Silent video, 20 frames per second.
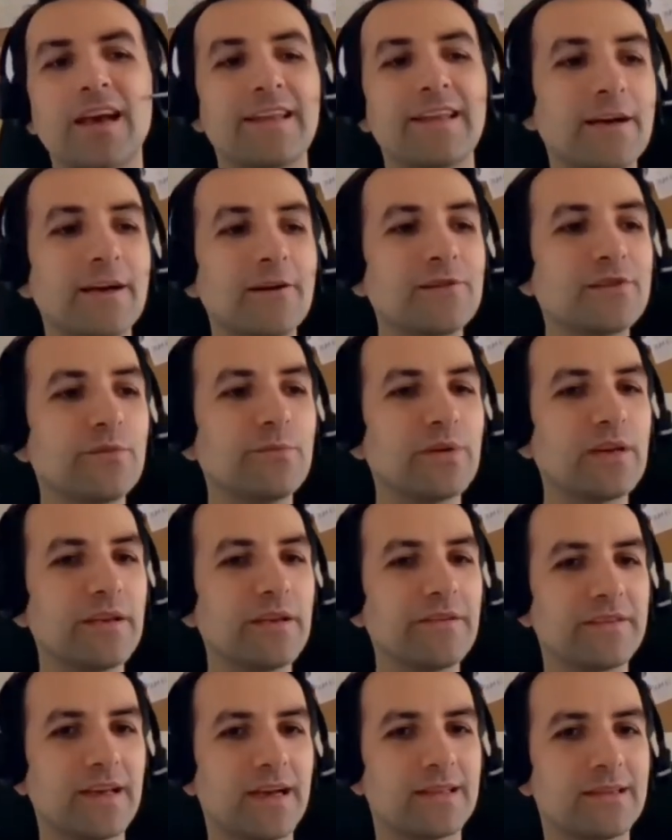And I also
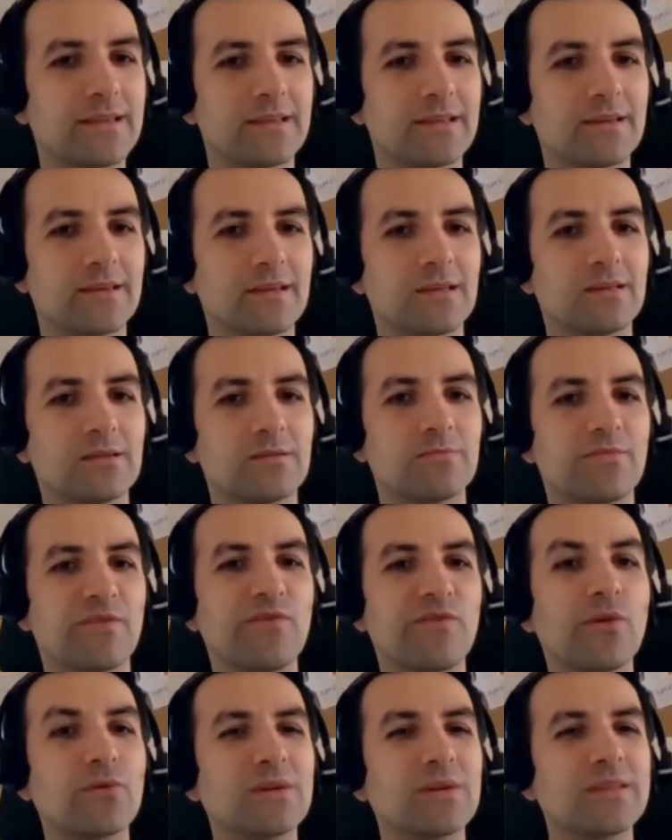believe that
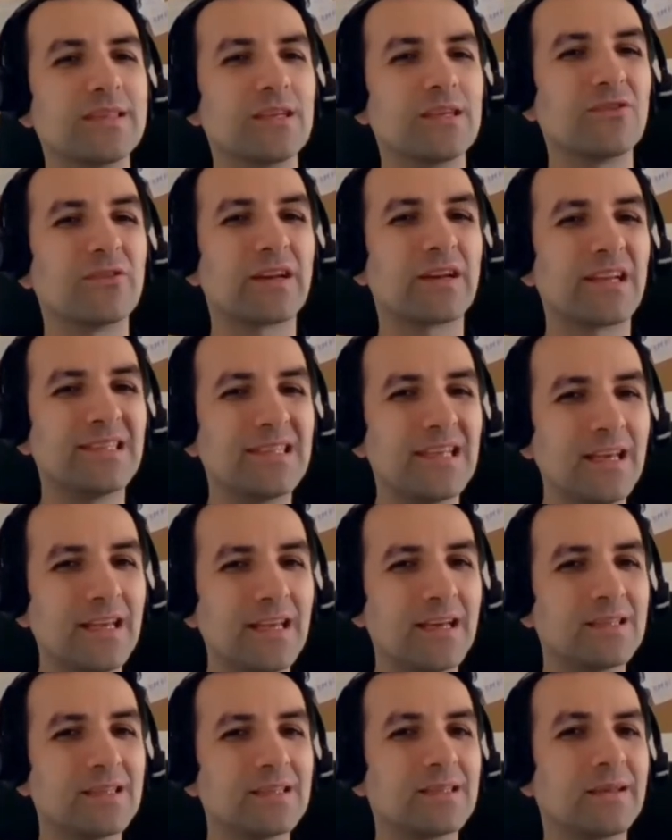focusing on
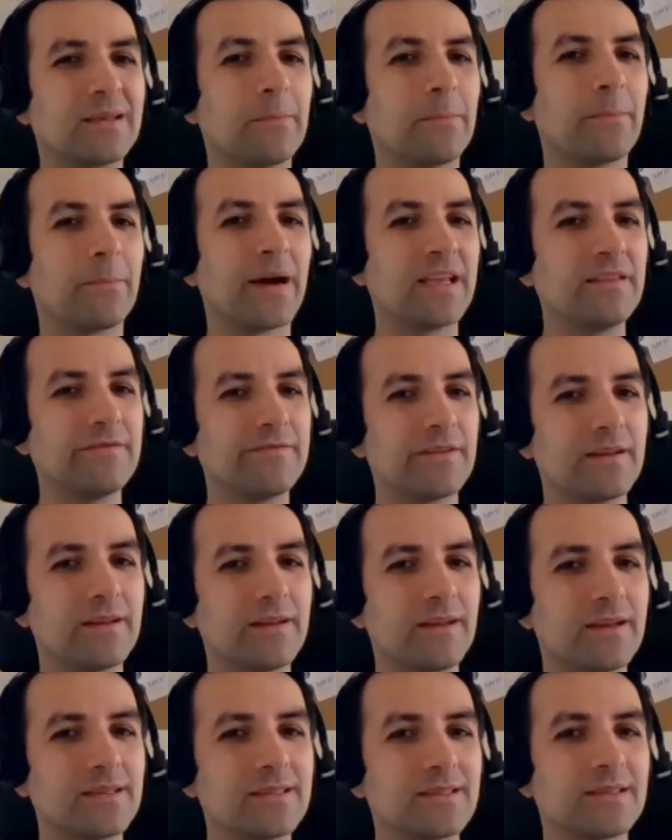resilience,
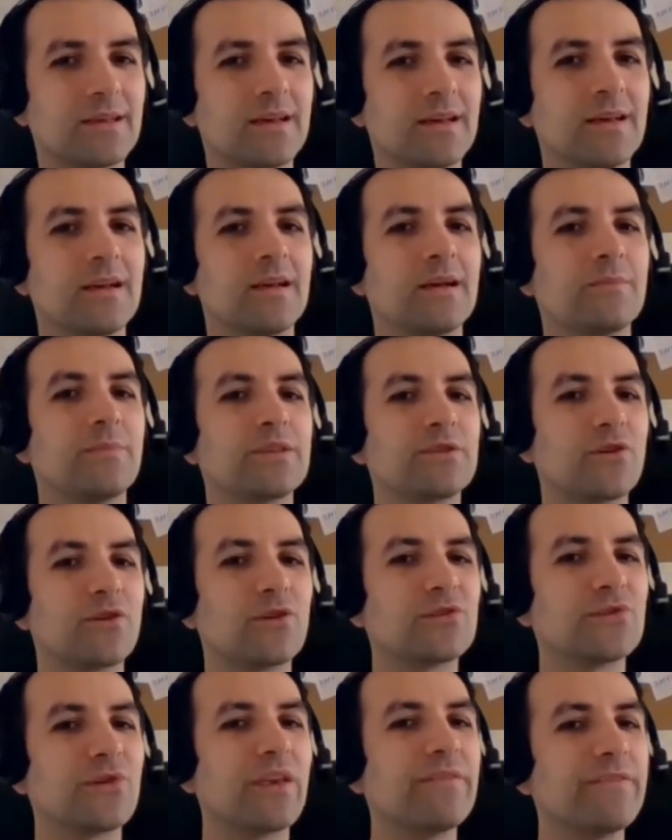mindfulness, but
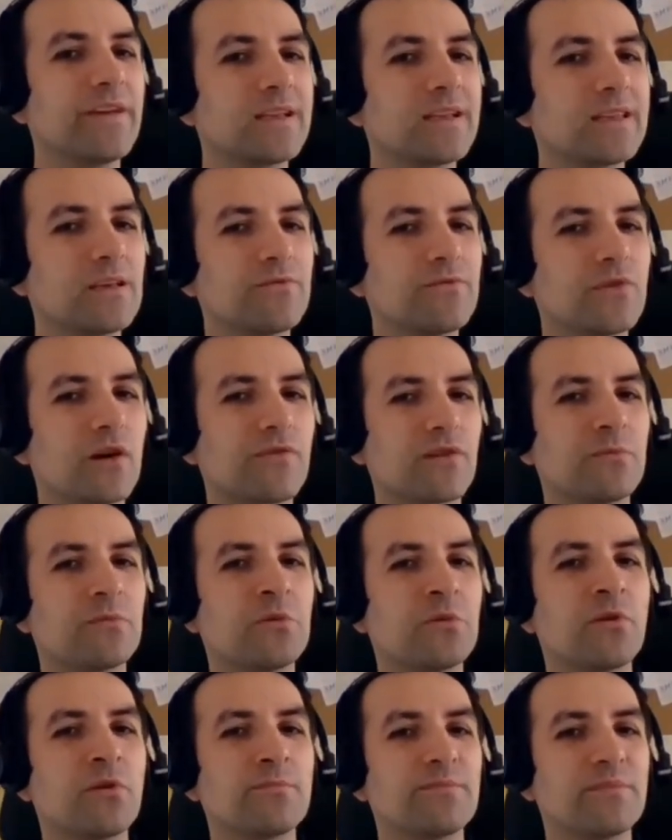also effective work
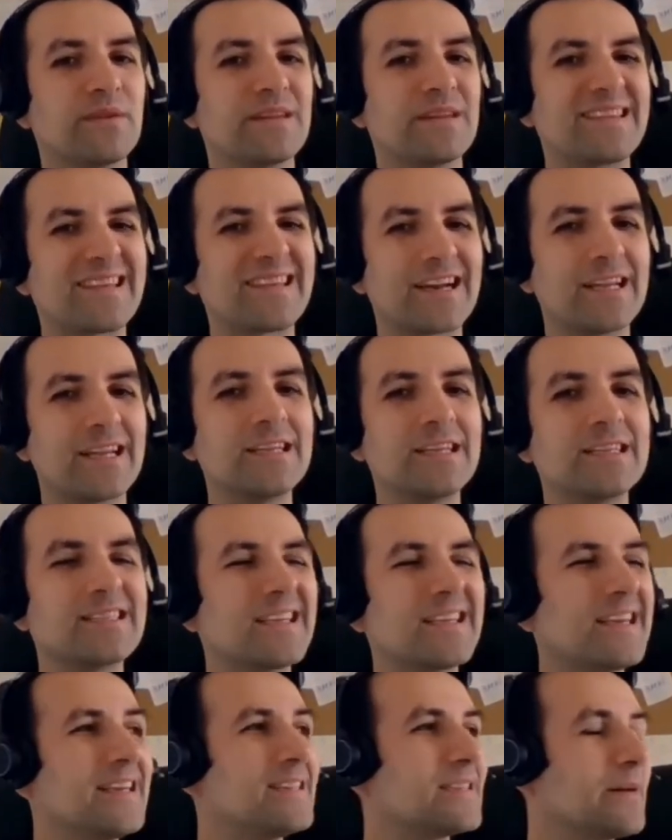from home
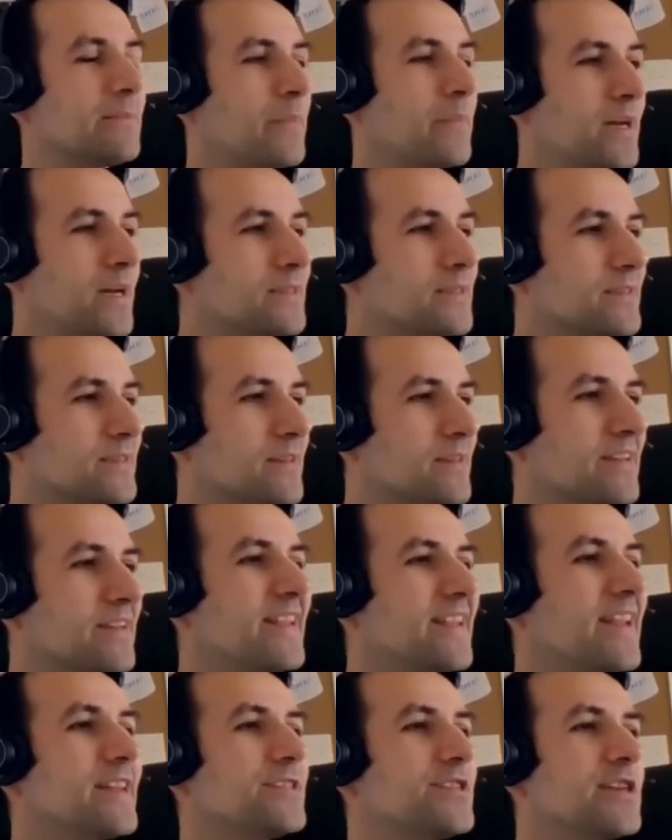trainings is a must,
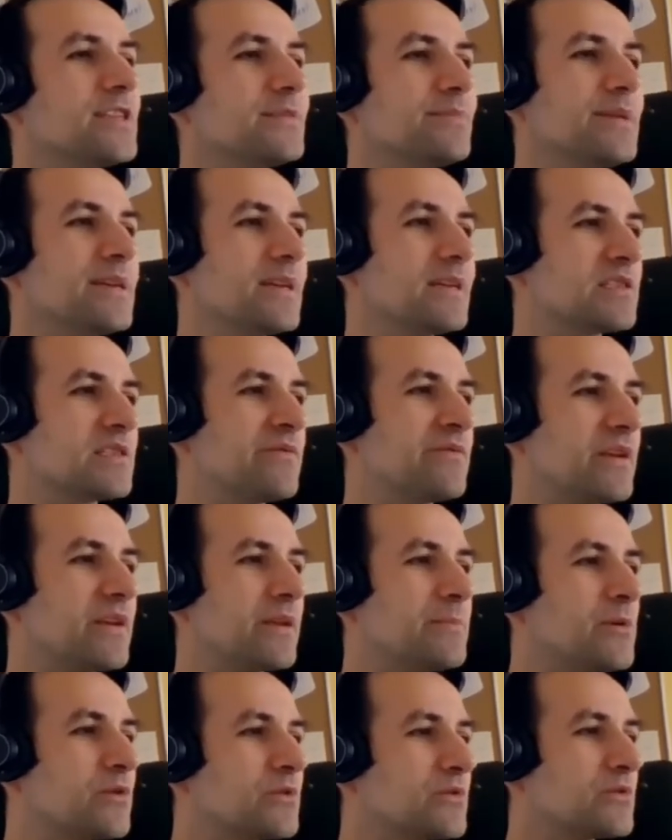not just because of
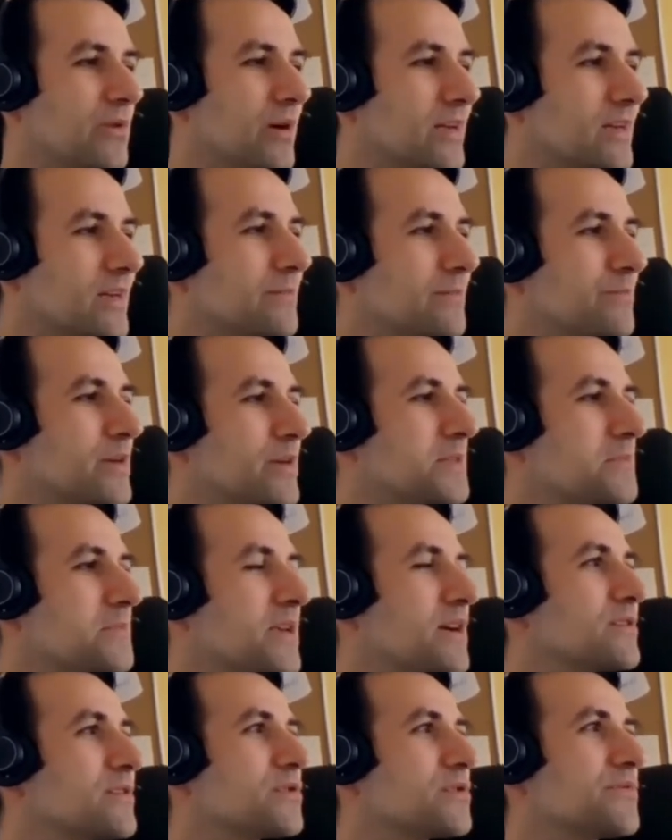remote work, but
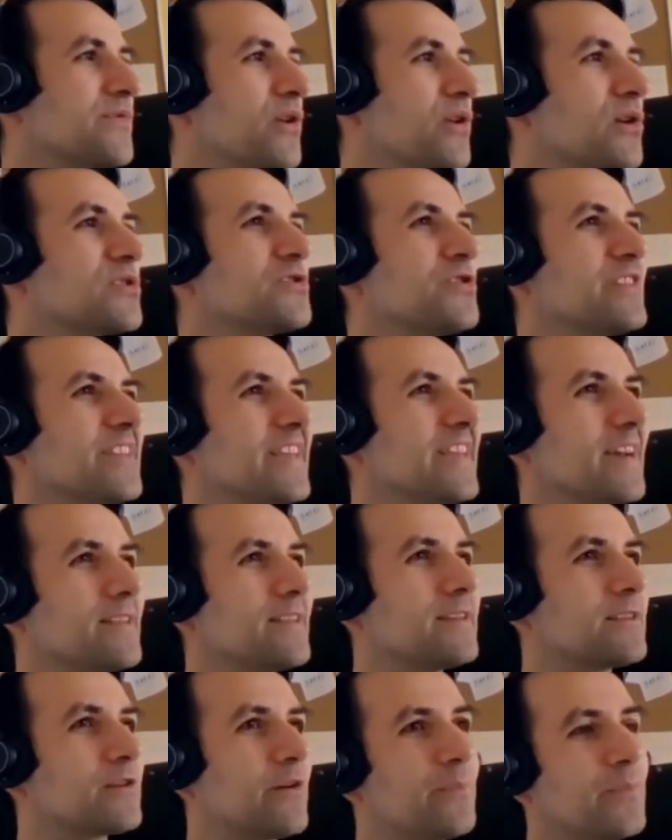because of also the
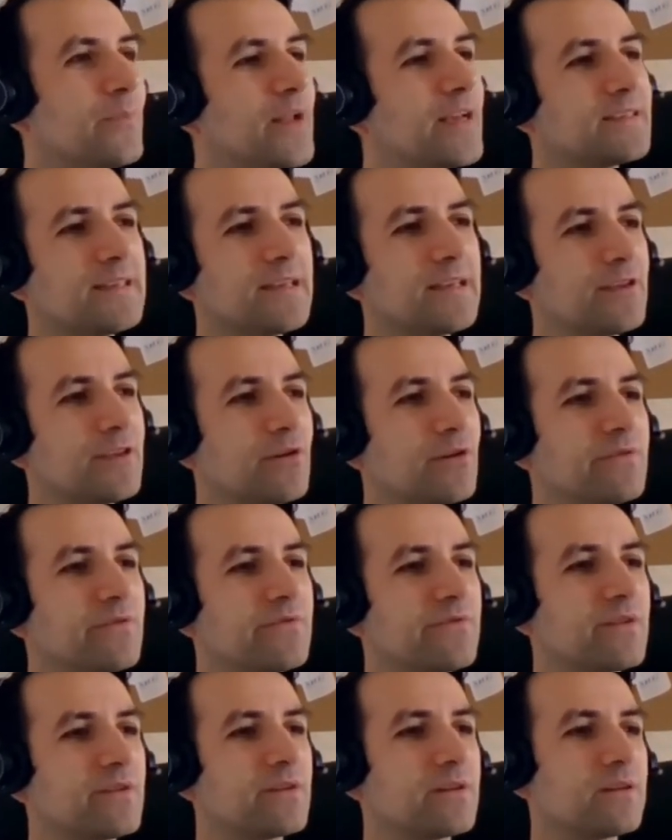added complexity
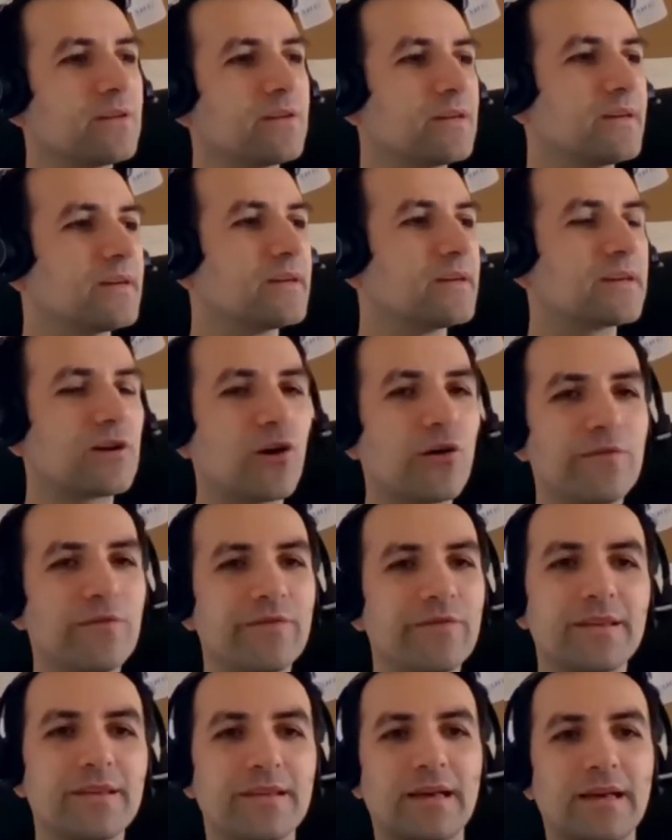of
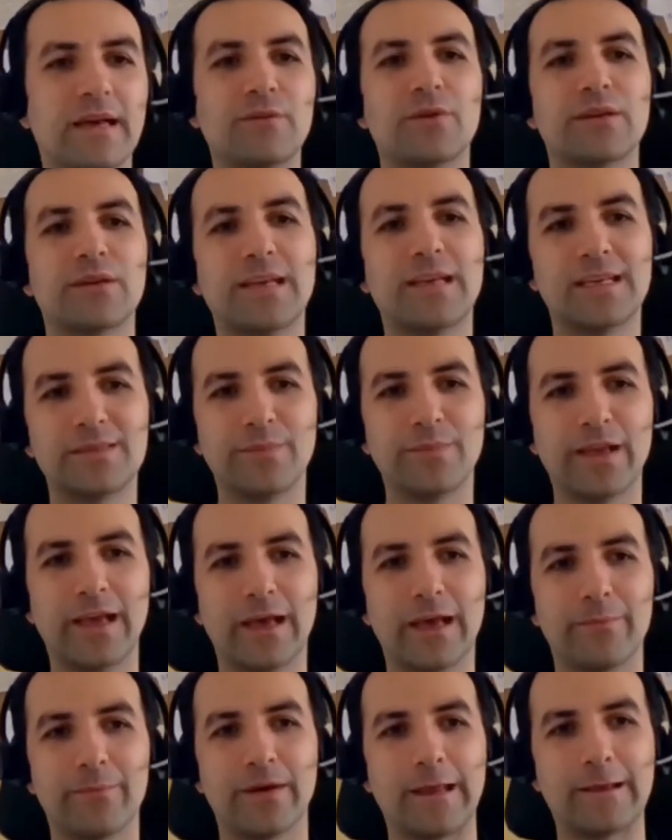COVID and what has been
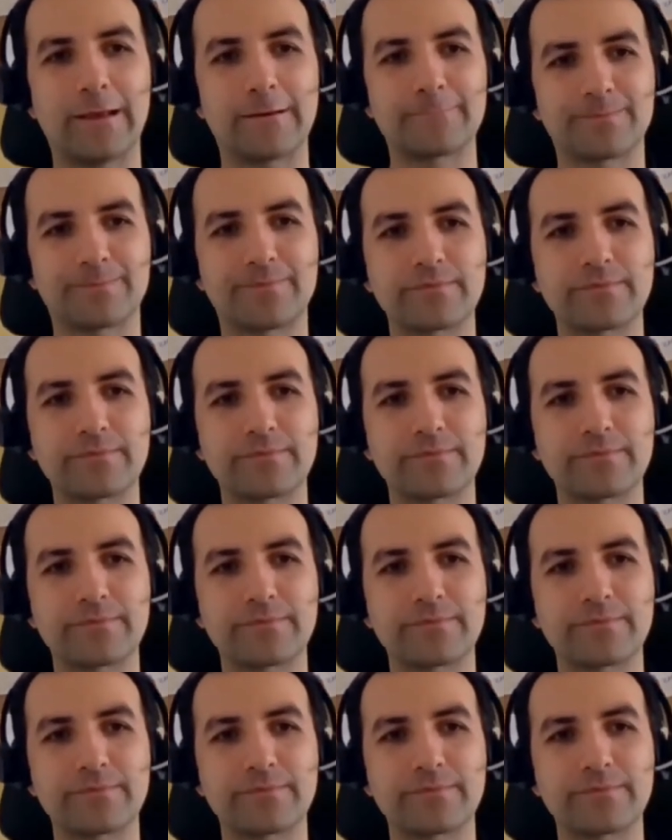happening.